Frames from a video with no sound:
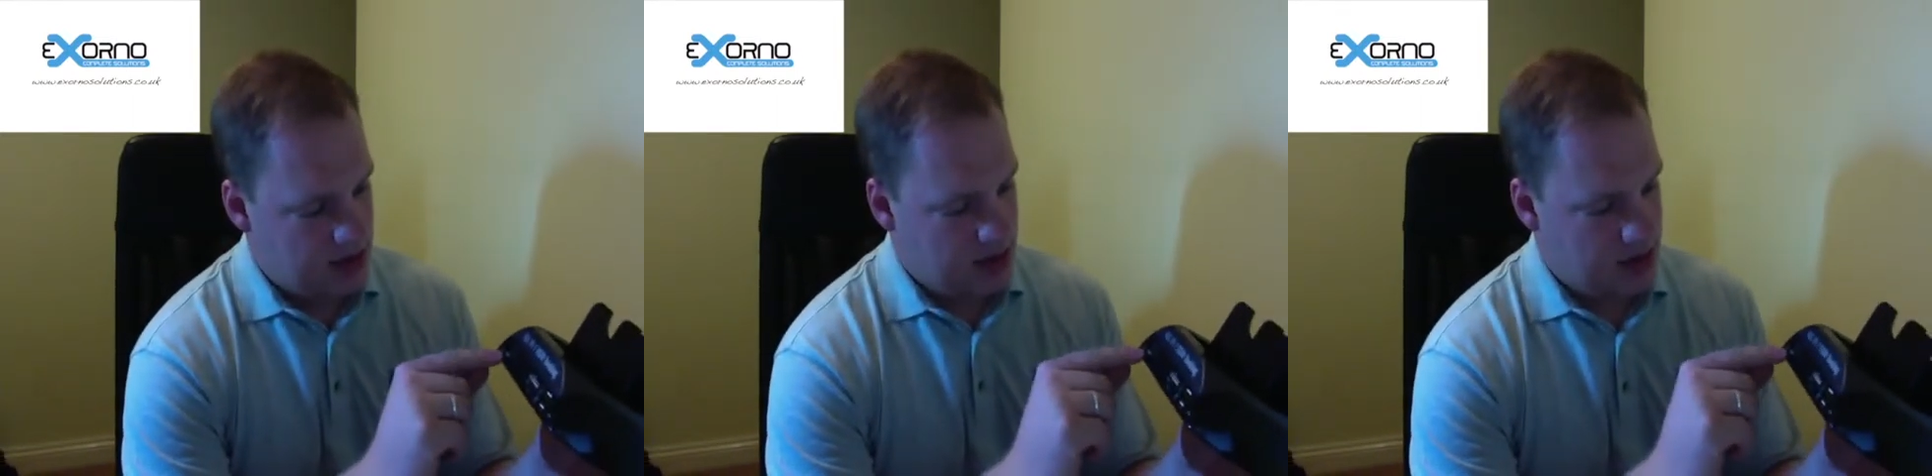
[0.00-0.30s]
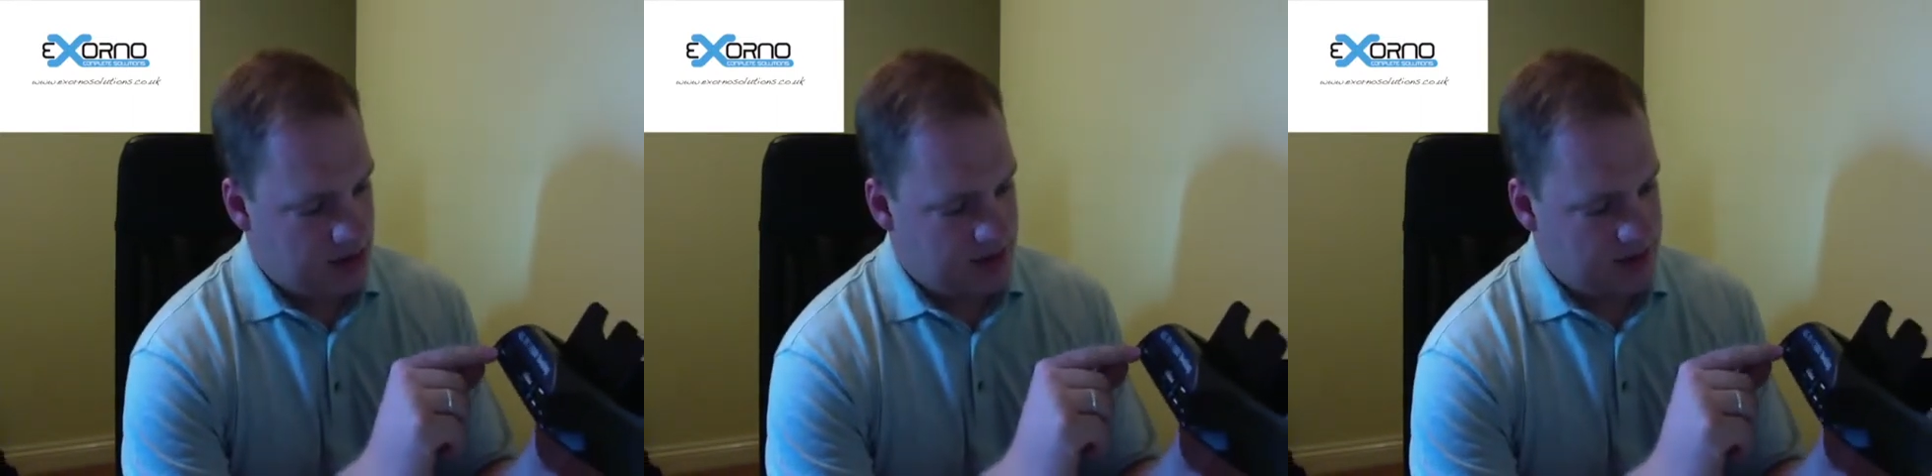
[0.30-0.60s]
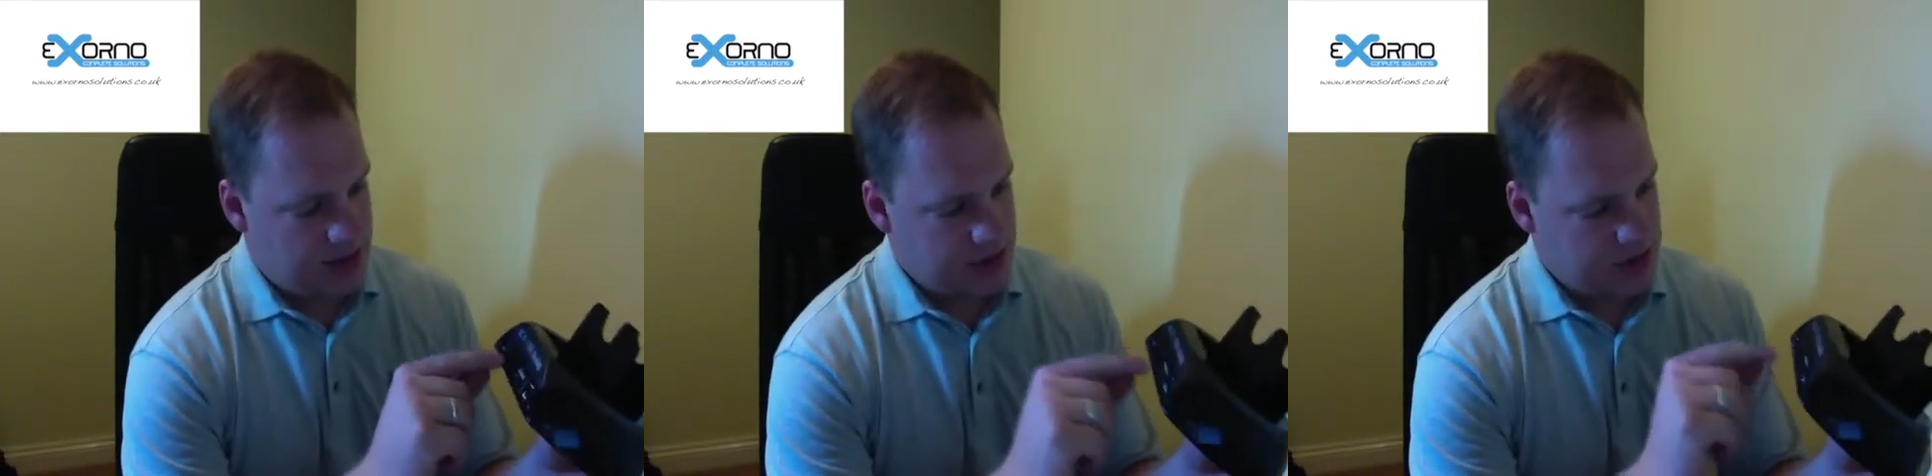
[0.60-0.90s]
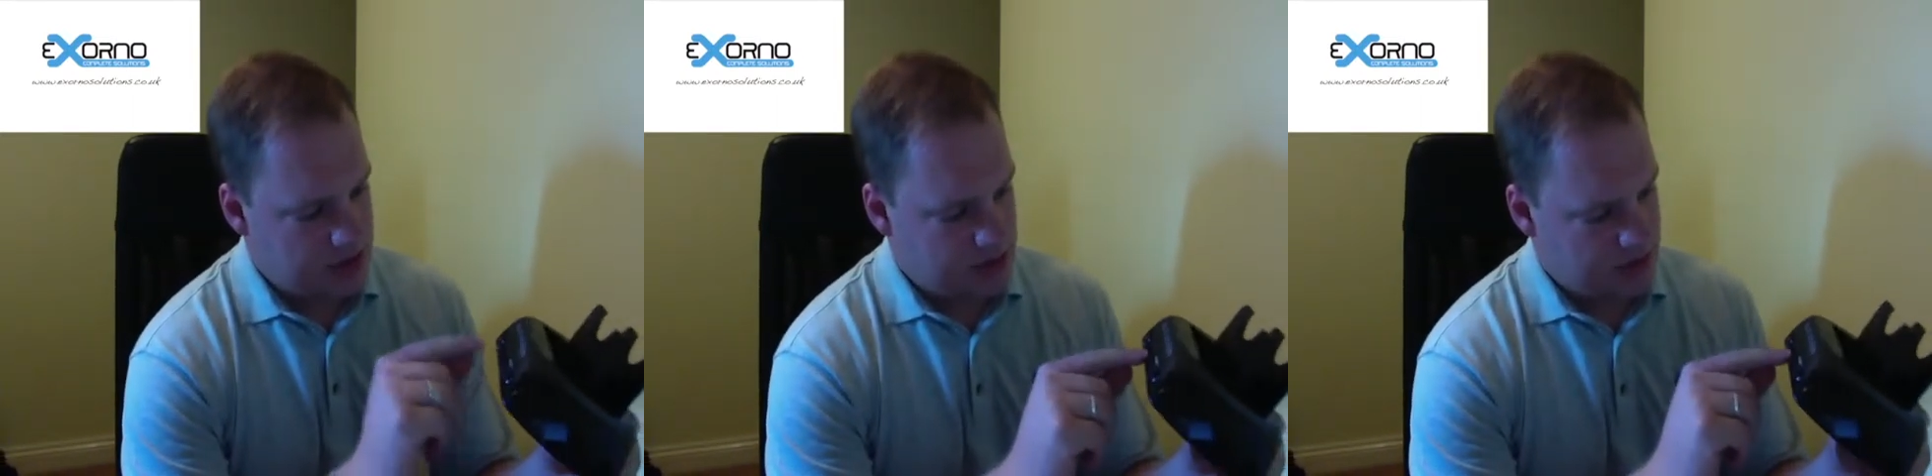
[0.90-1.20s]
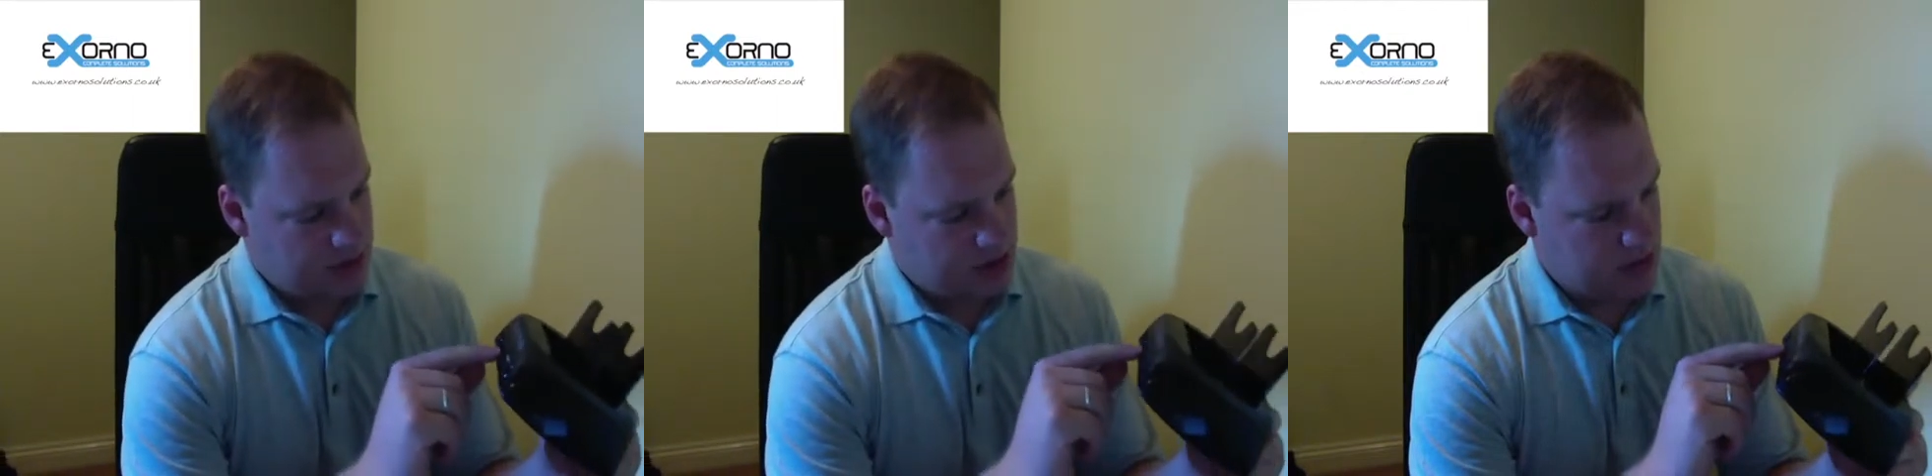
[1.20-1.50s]
compact flash,
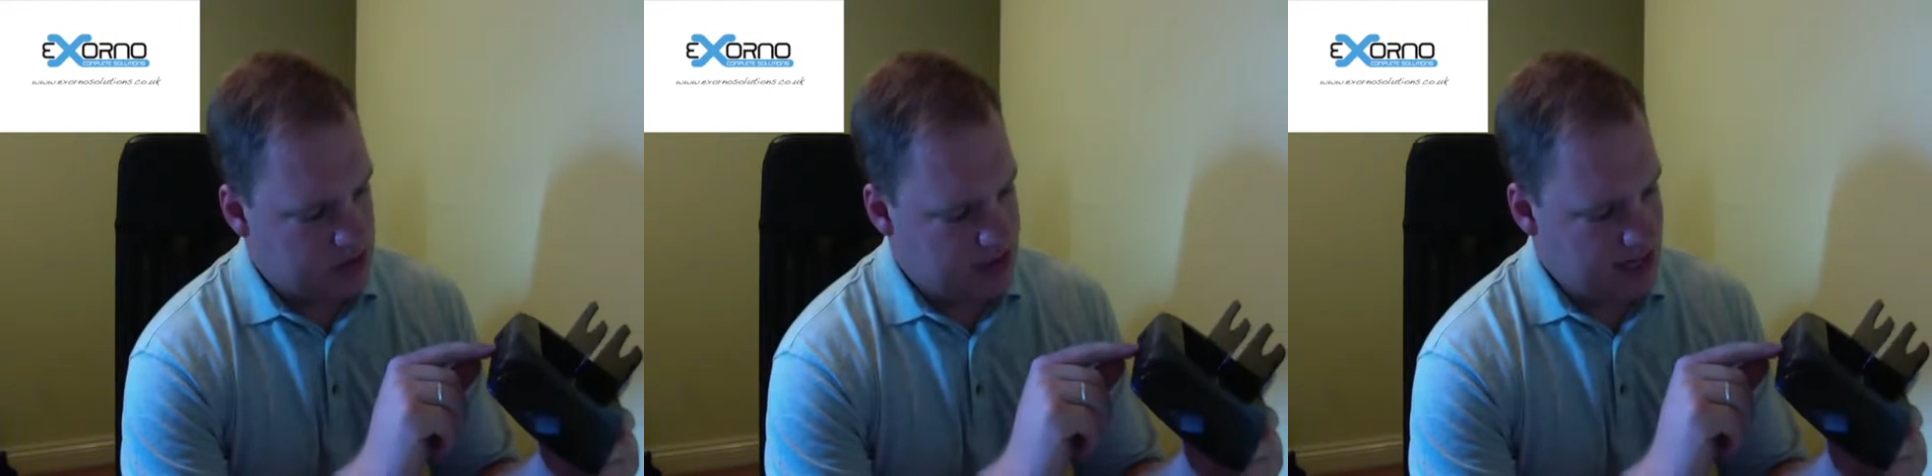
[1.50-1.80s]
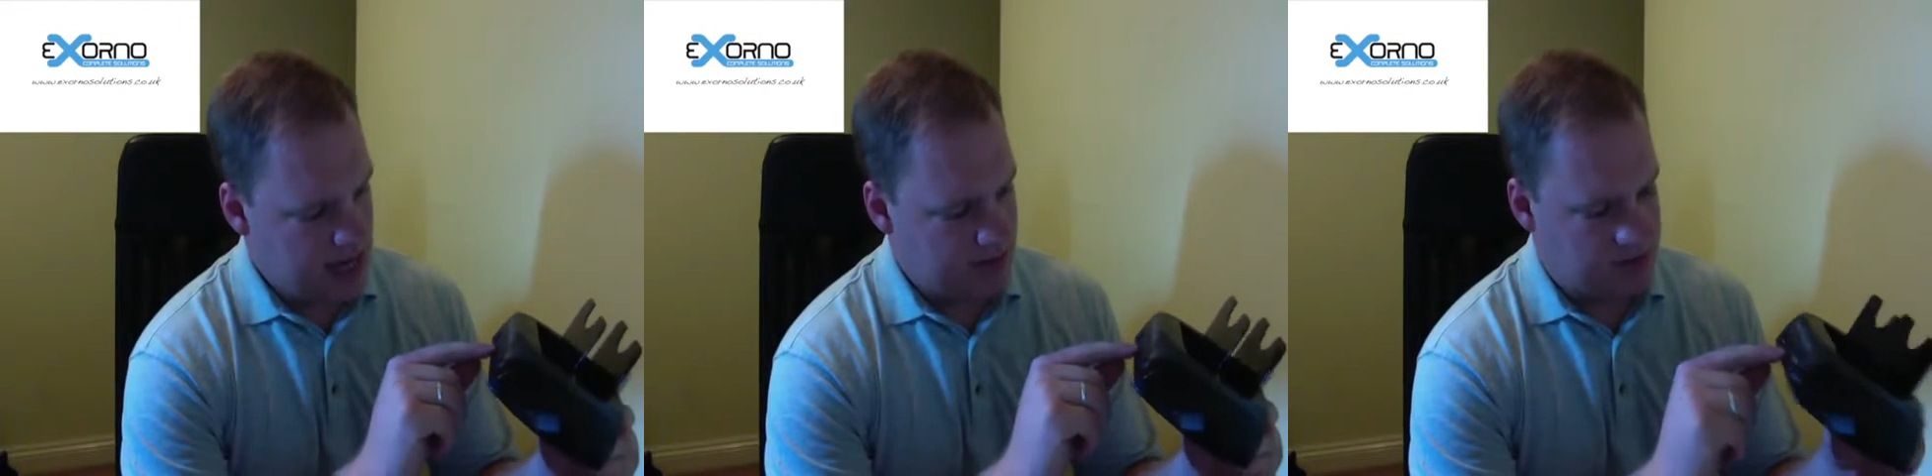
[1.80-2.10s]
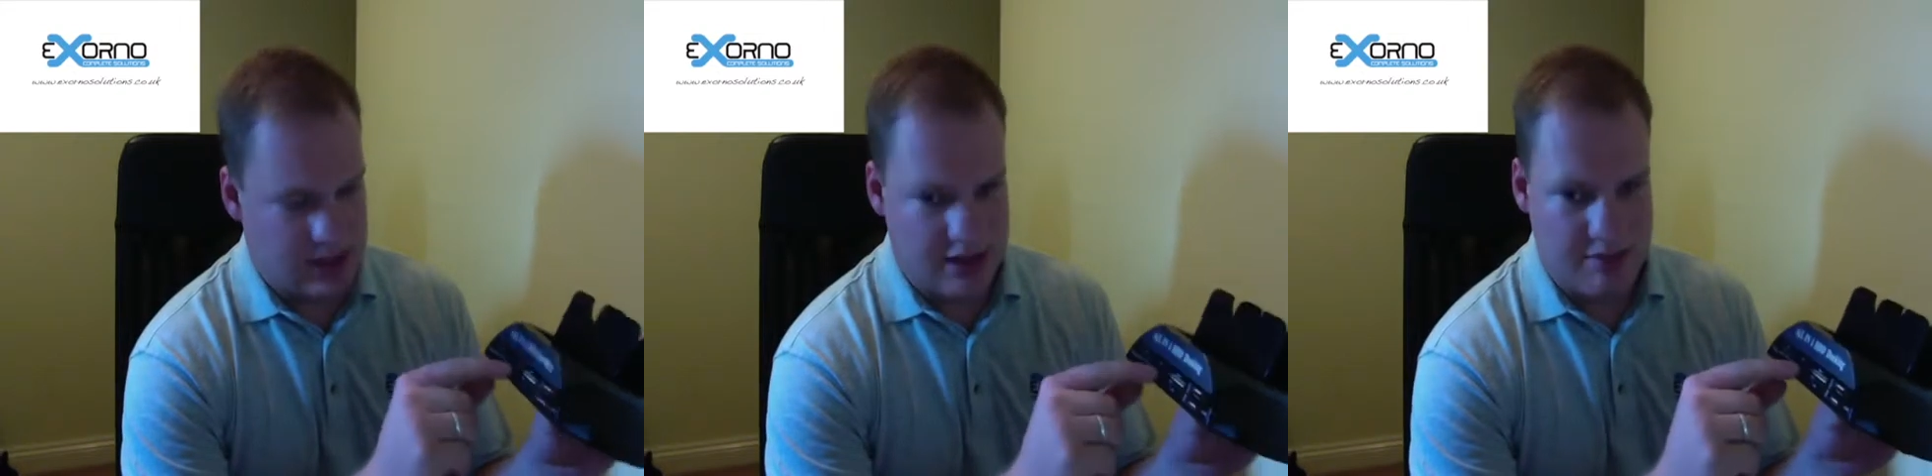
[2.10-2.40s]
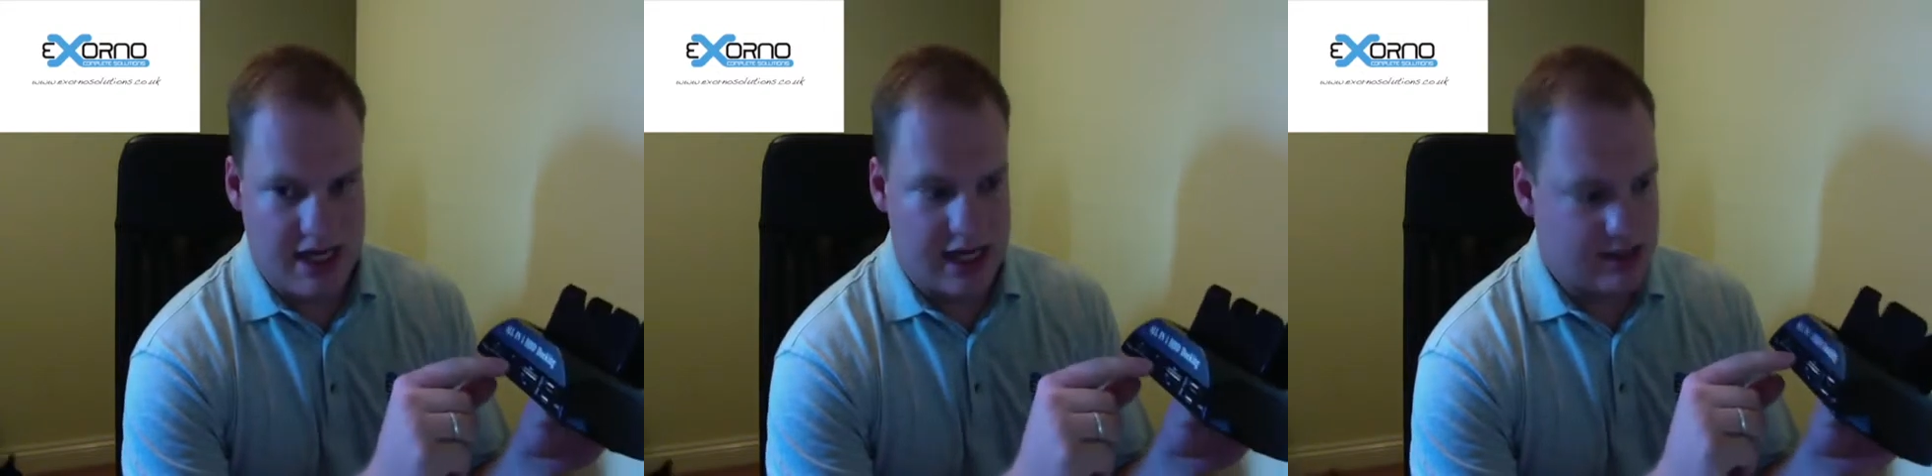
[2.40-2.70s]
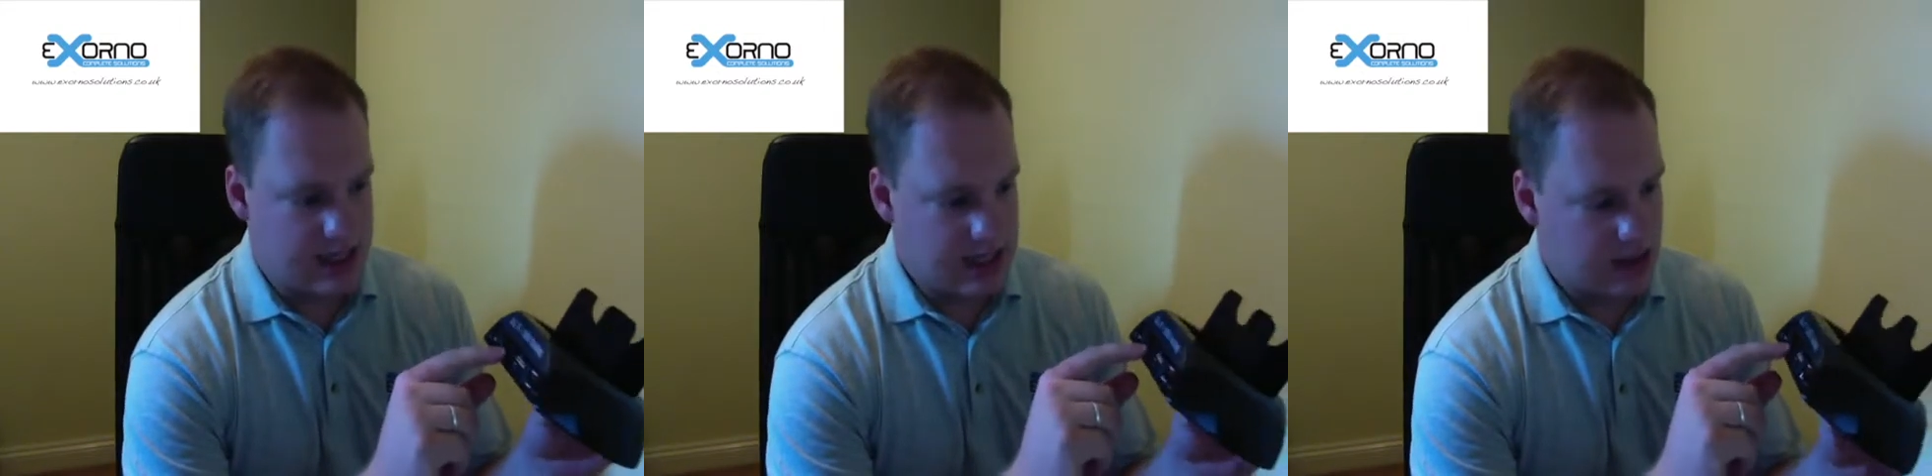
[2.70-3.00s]
it's called TF, it's basically mini
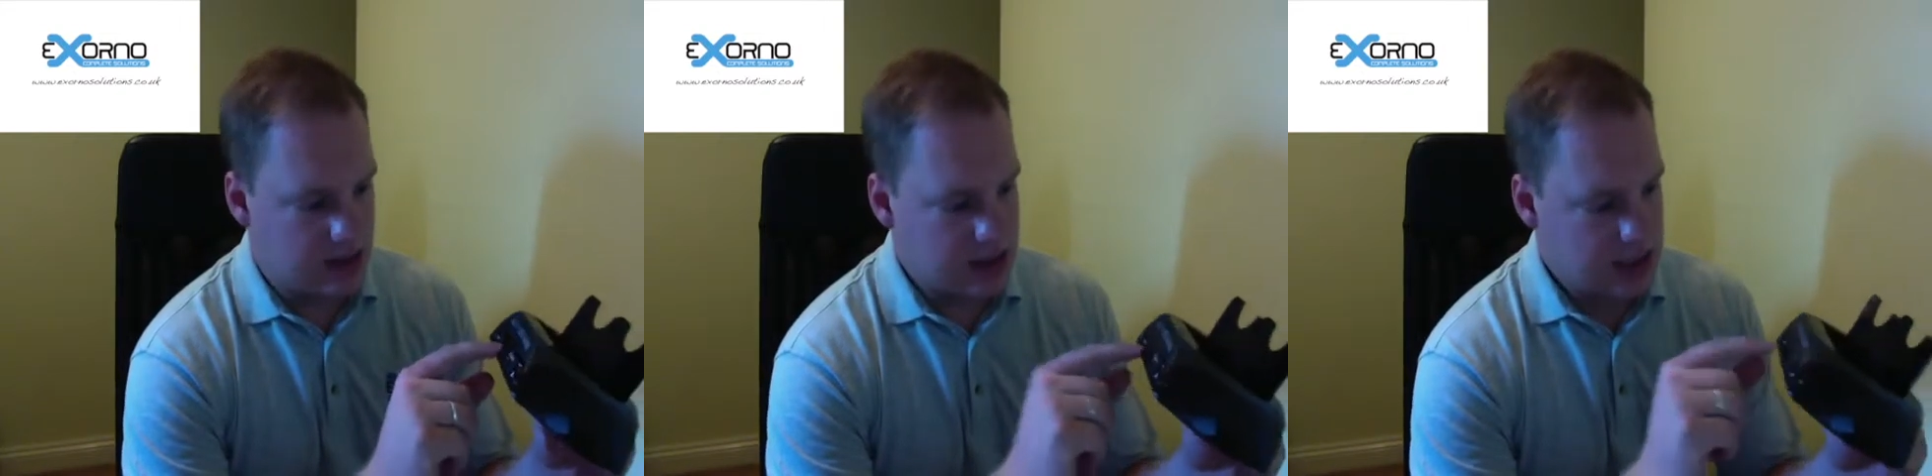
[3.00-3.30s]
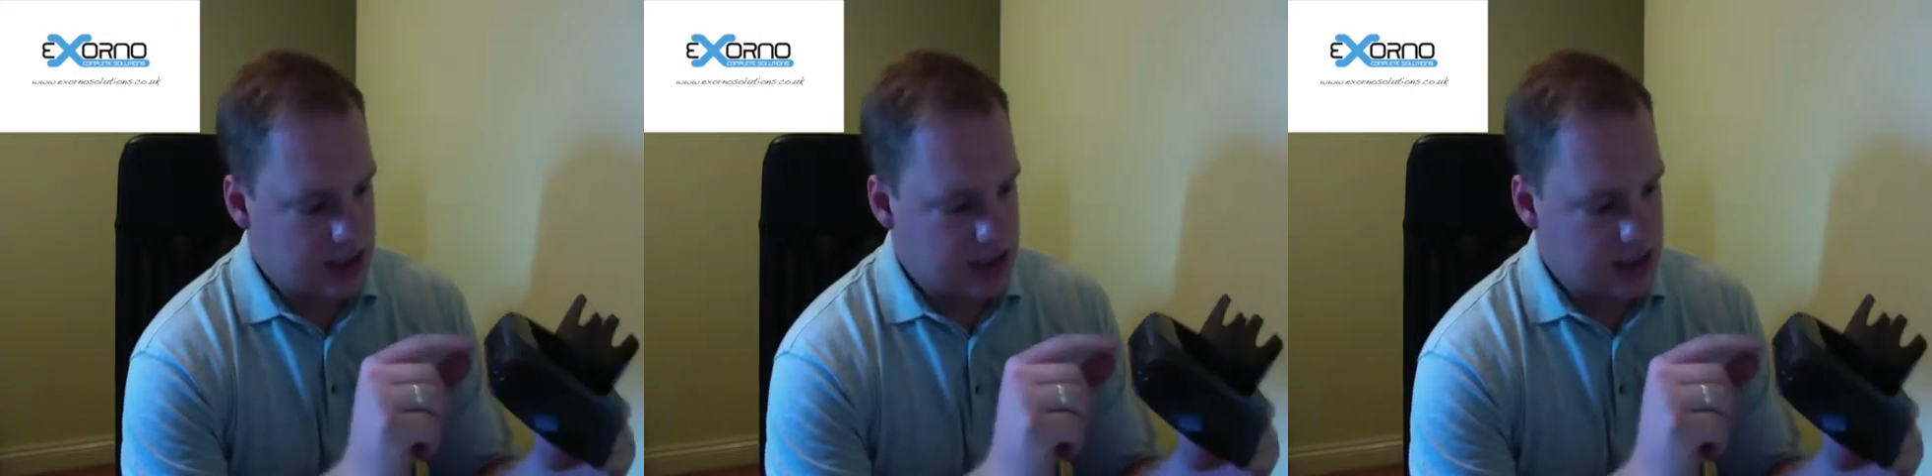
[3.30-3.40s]
SD card,